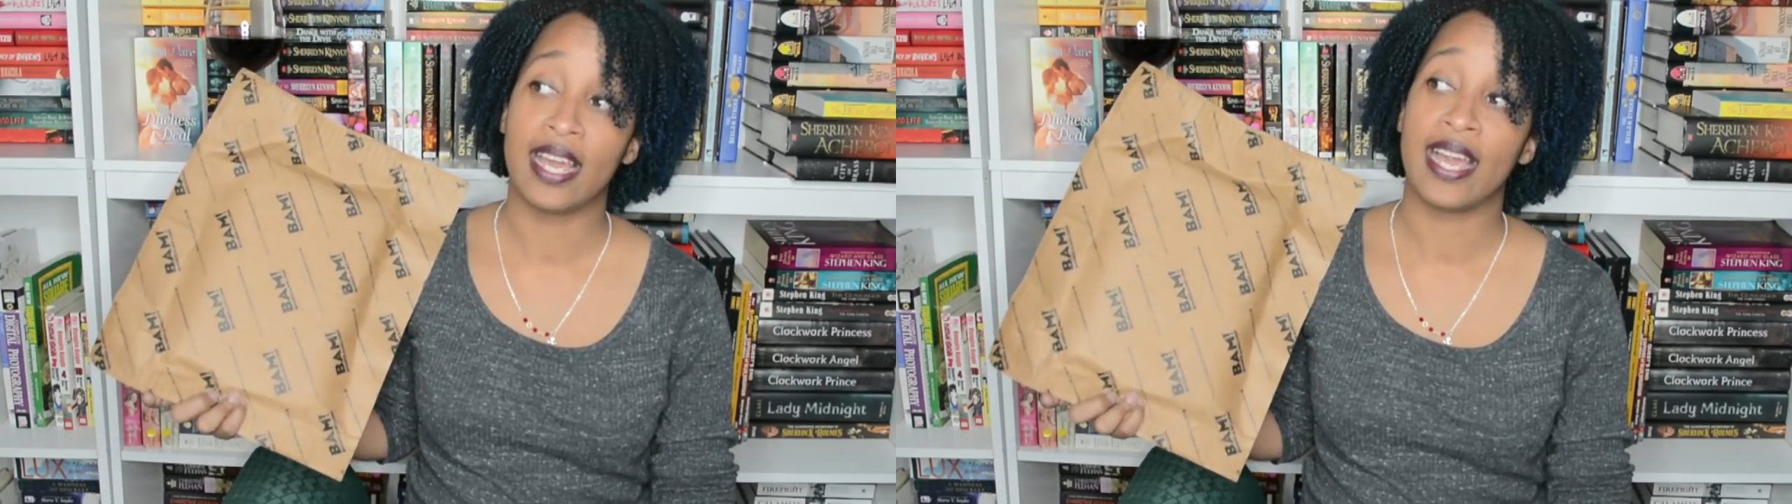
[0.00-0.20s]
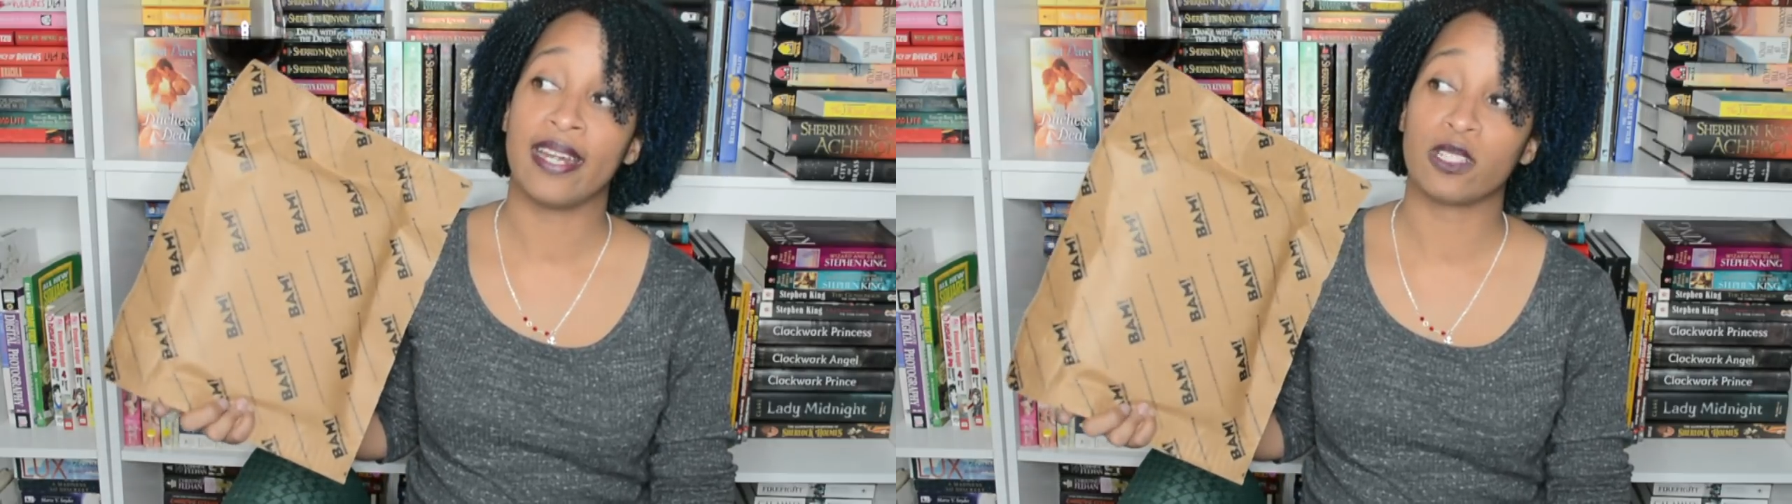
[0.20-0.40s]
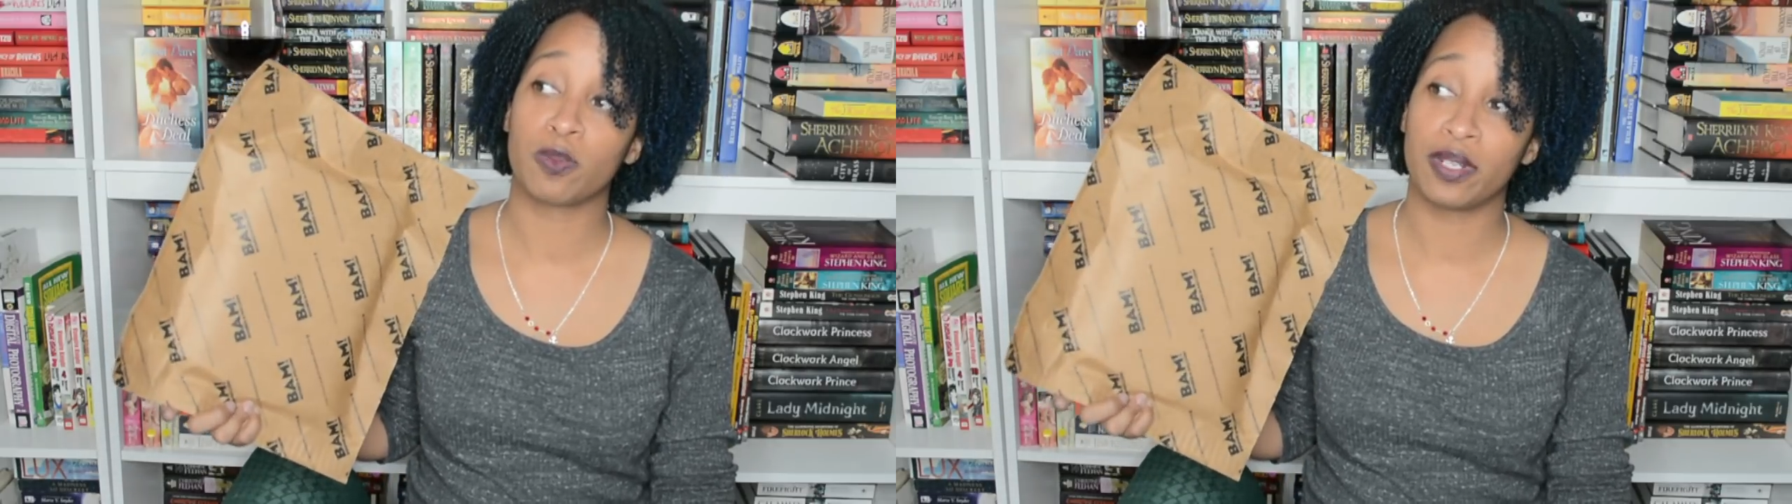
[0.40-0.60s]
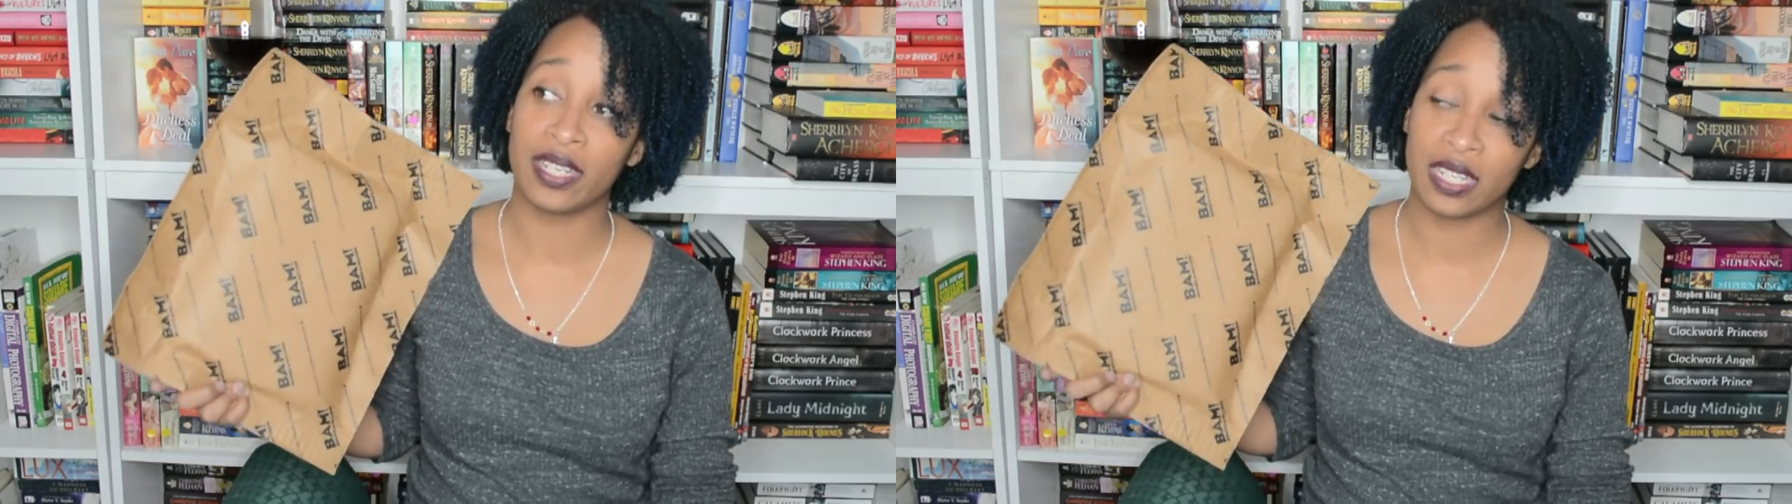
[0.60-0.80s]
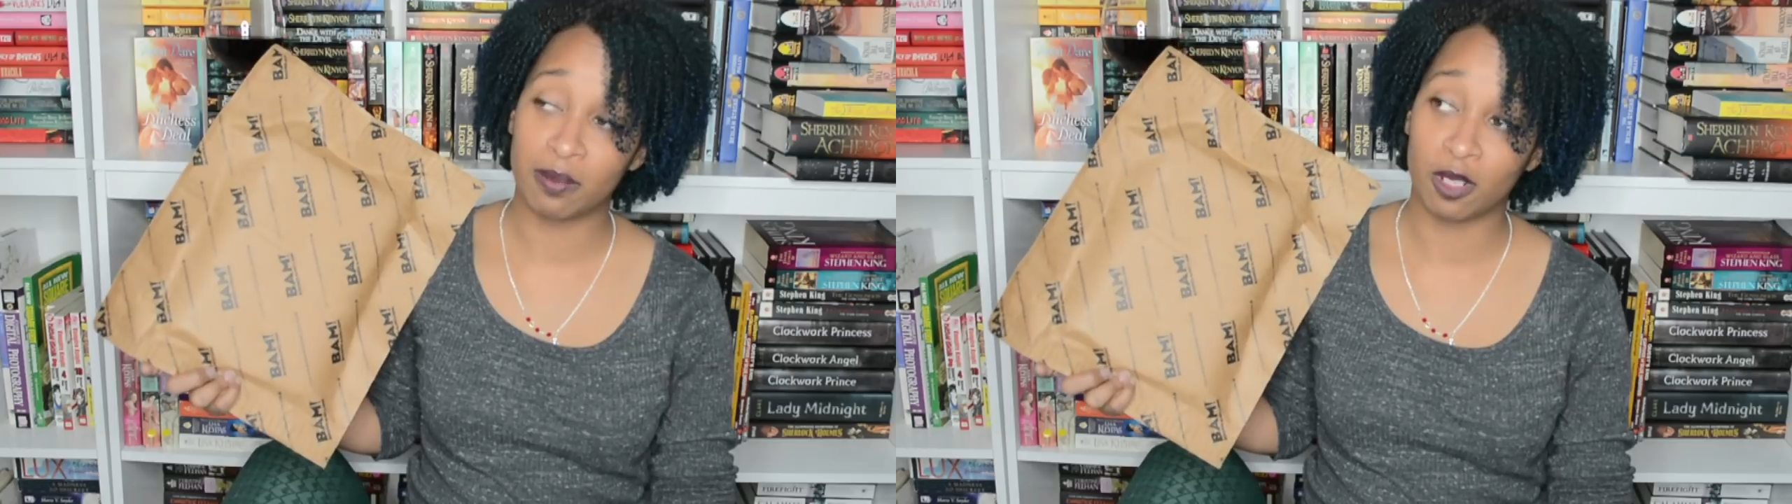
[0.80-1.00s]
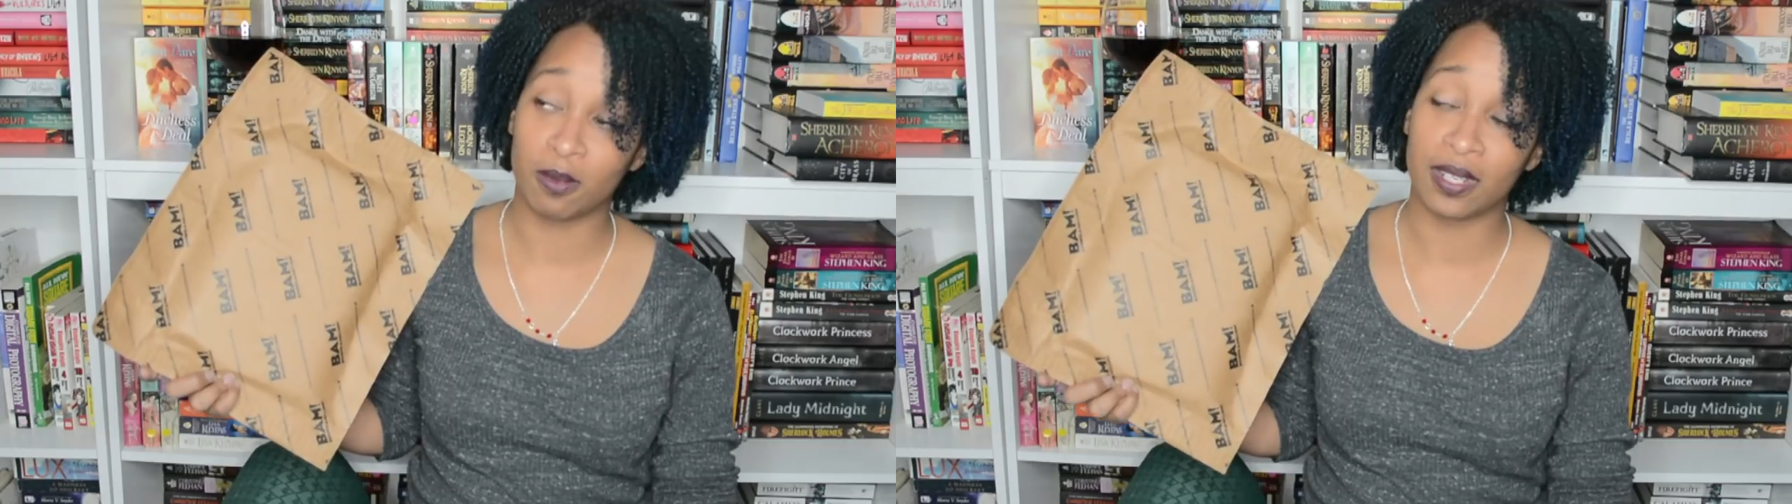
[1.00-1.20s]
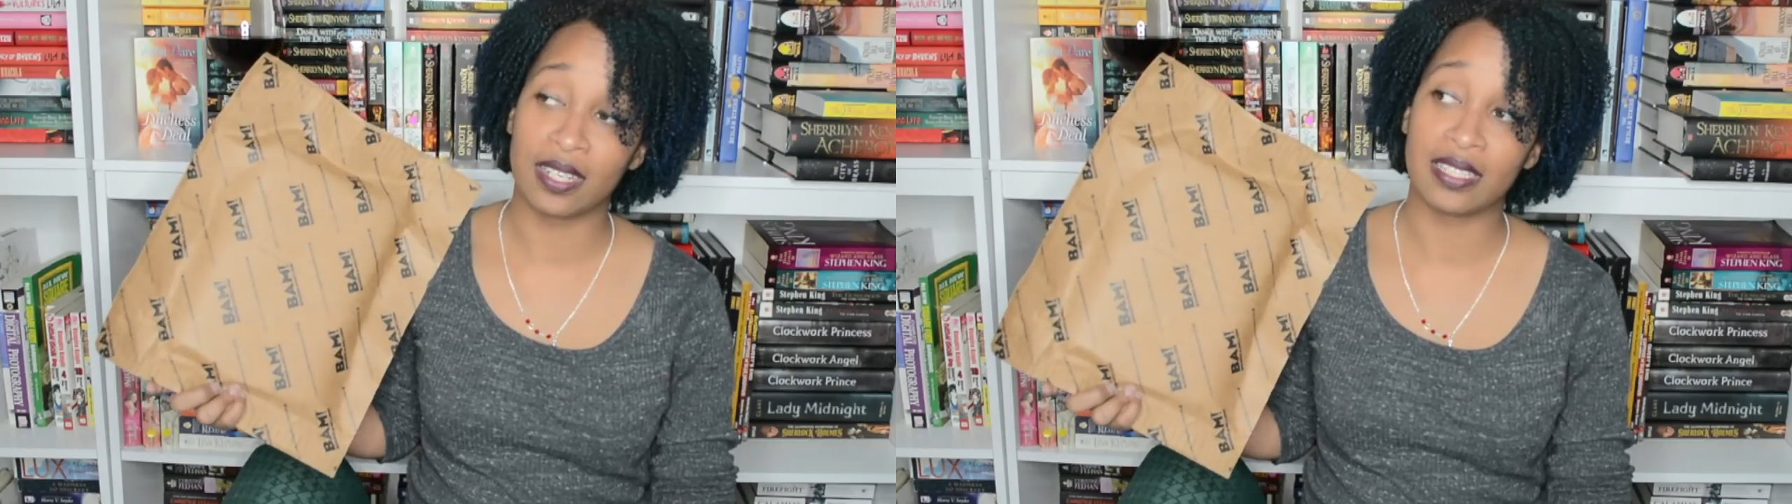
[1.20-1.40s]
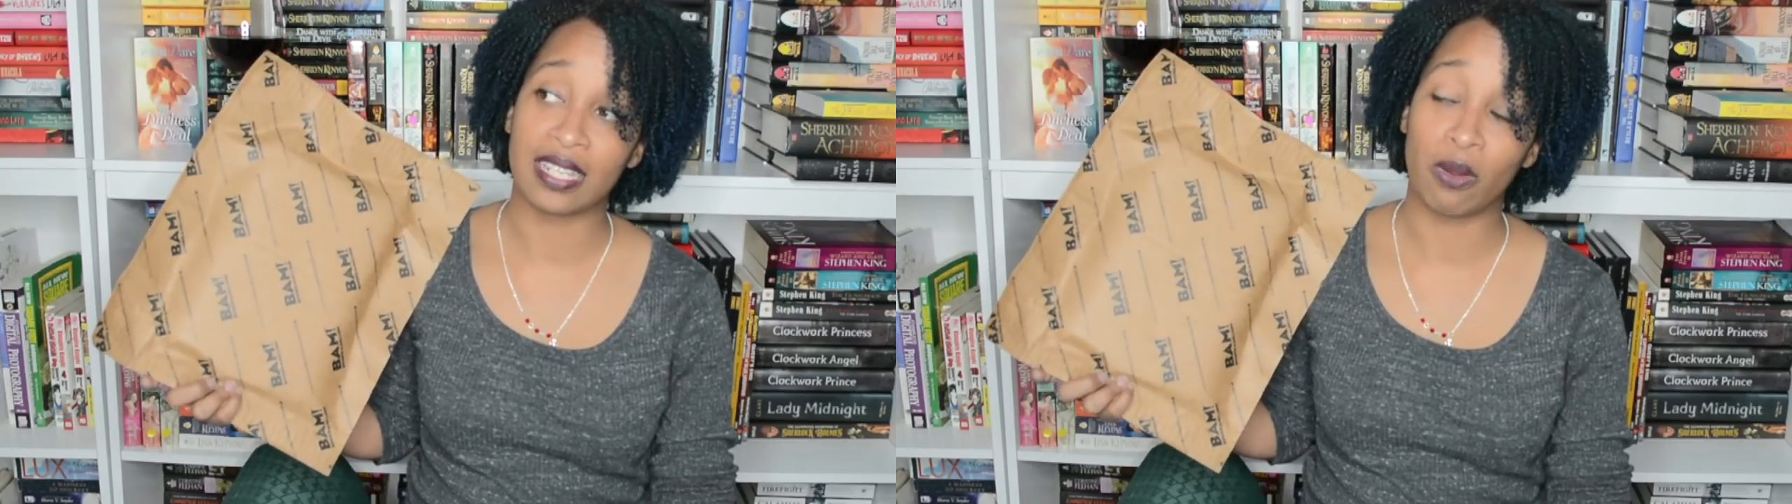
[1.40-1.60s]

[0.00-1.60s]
And it was predictable because